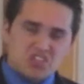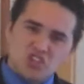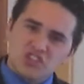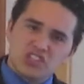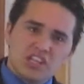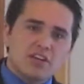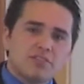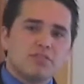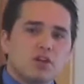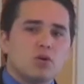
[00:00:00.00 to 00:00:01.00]
just let
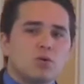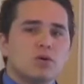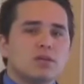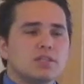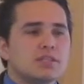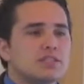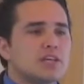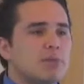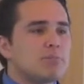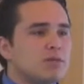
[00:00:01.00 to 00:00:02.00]
it flow
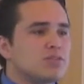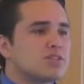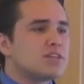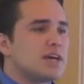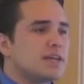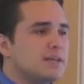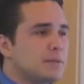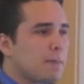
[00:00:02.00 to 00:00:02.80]
type of society.